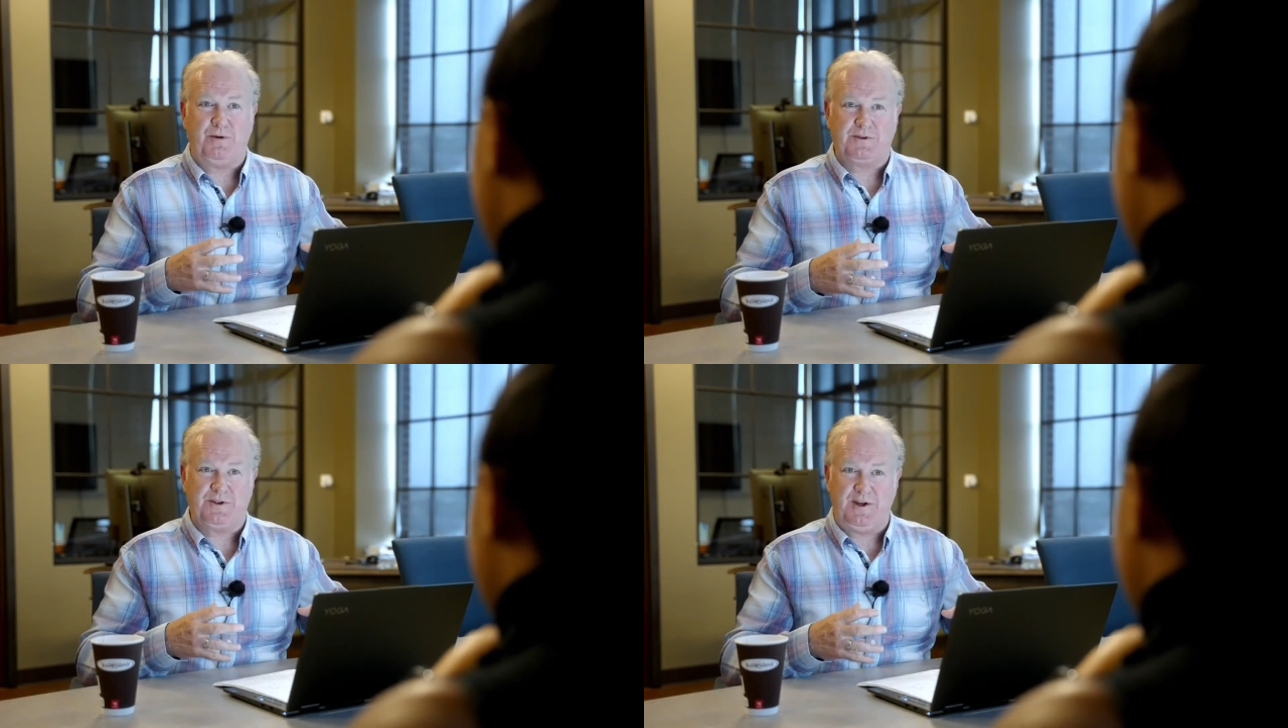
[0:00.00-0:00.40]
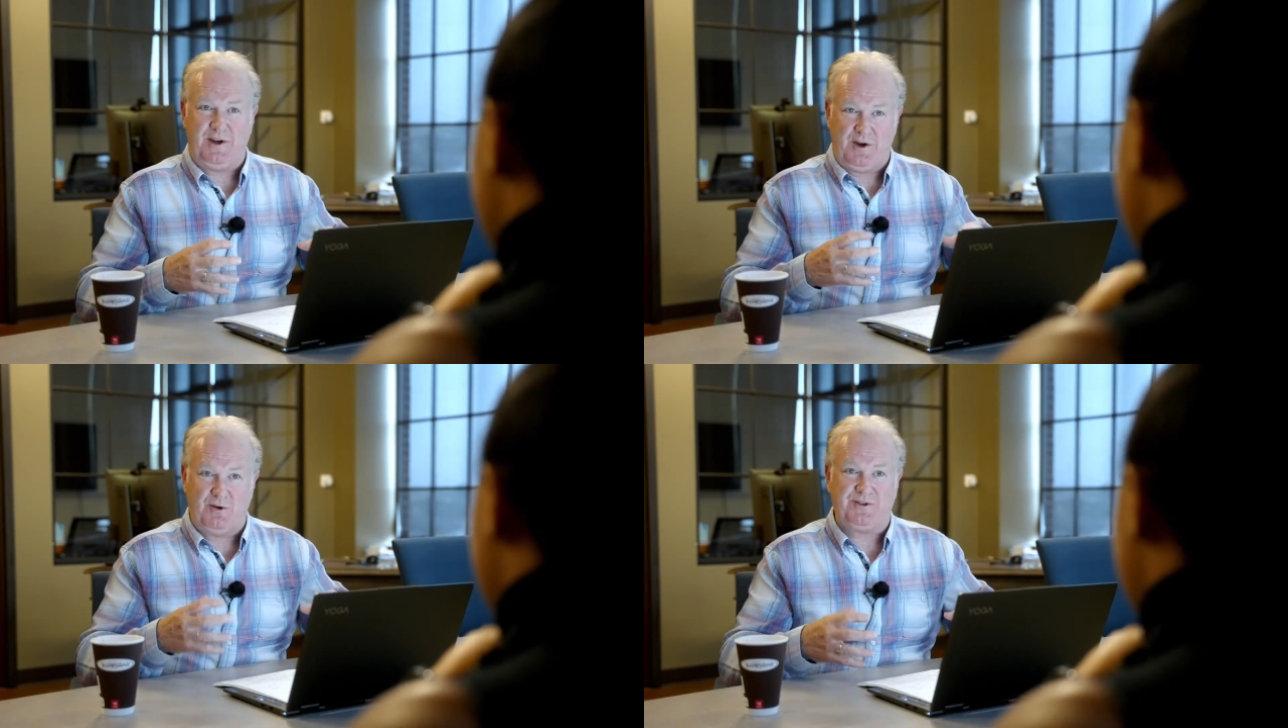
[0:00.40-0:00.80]

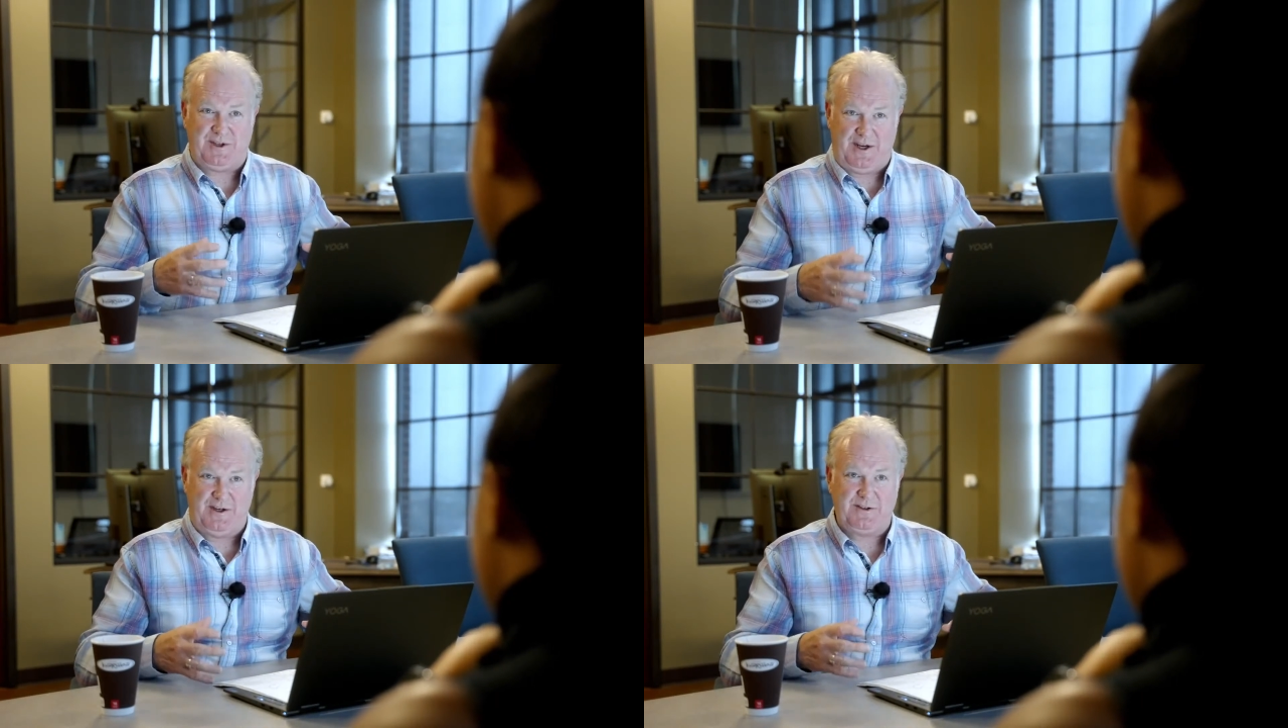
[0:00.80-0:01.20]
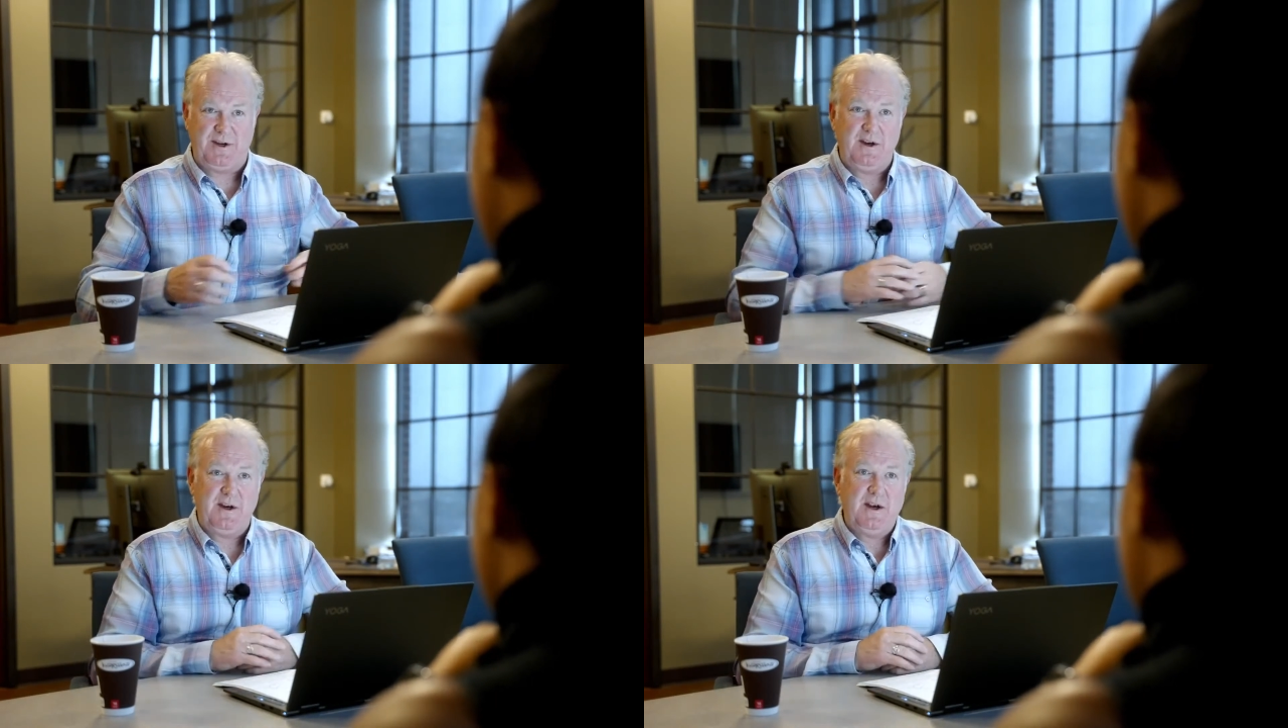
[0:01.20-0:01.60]
CEO sees.
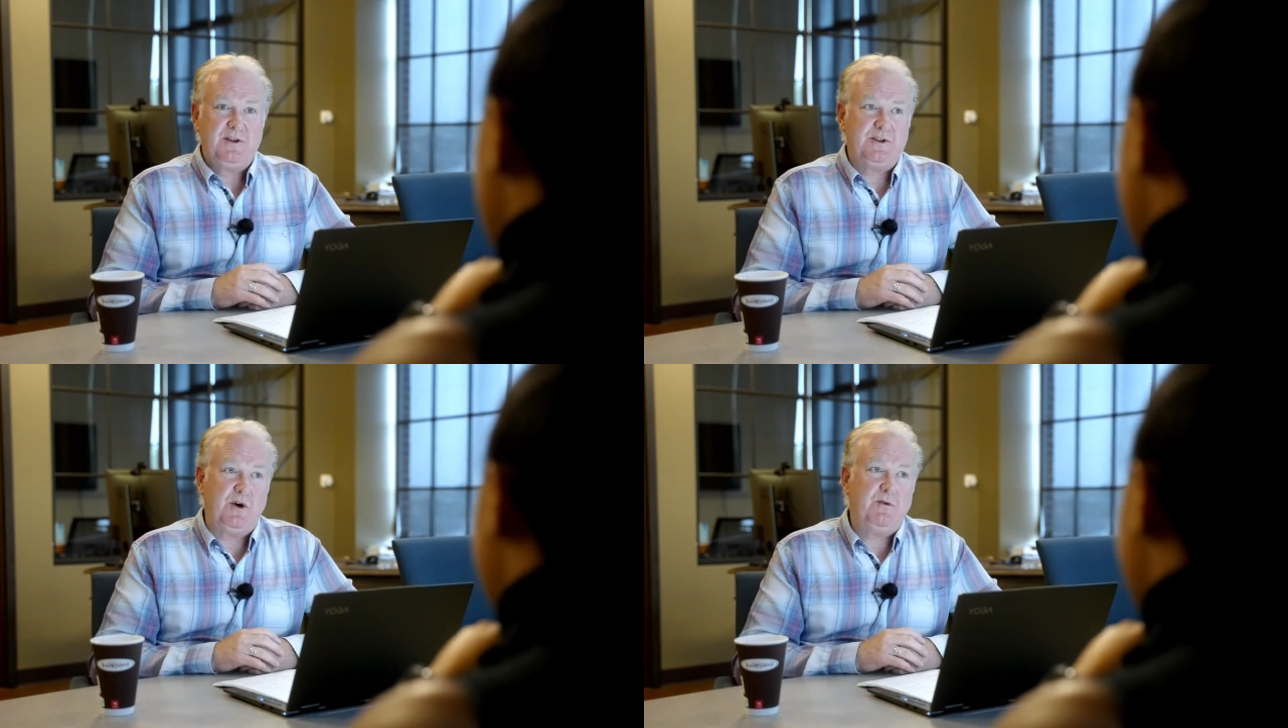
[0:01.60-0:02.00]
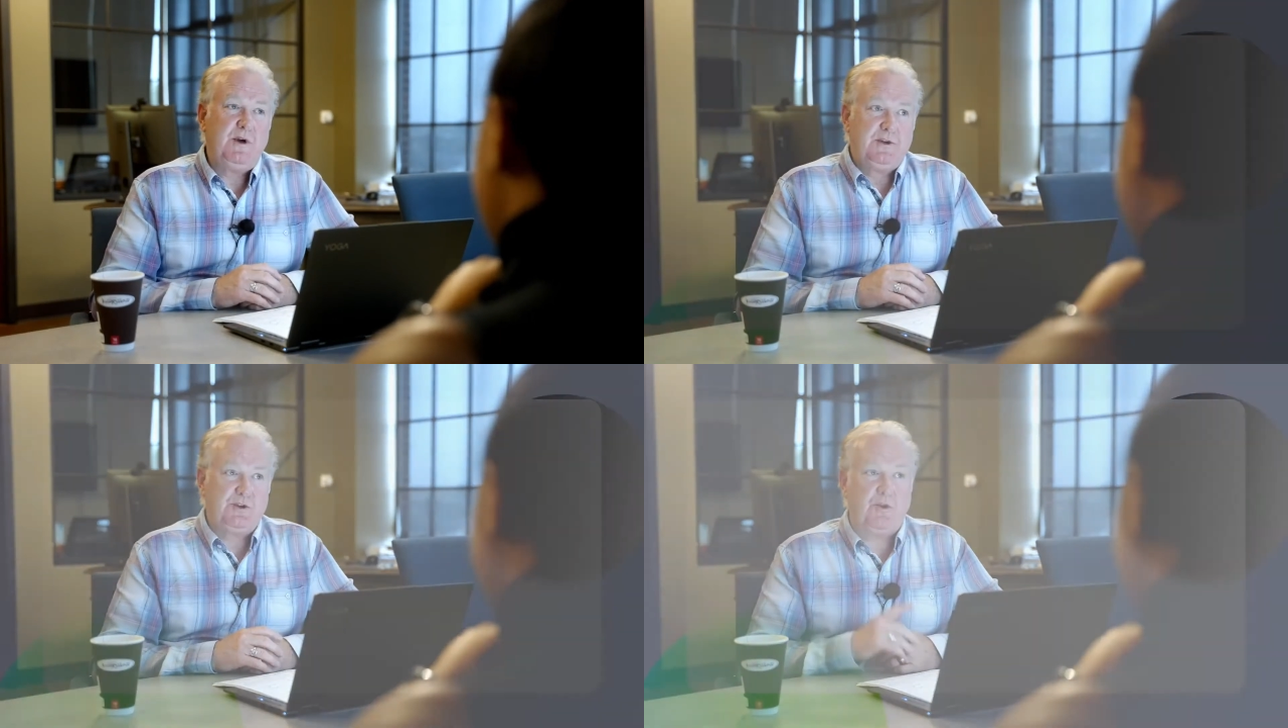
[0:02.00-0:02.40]
Okay. So